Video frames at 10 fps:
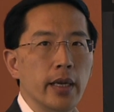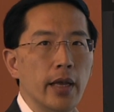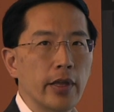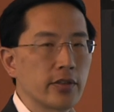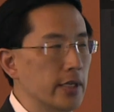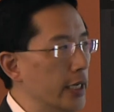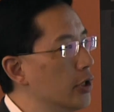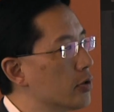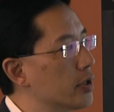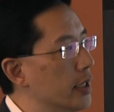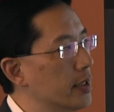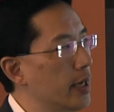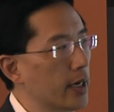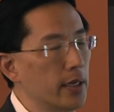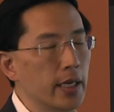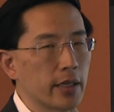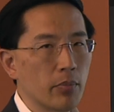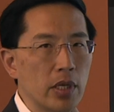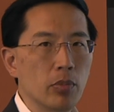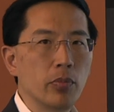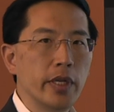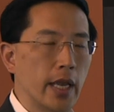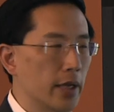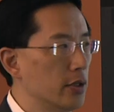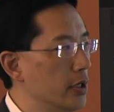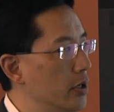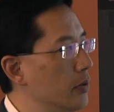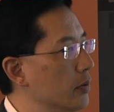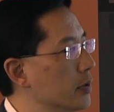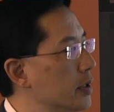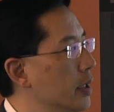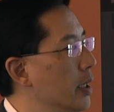And that's an interesting technique that people began to use.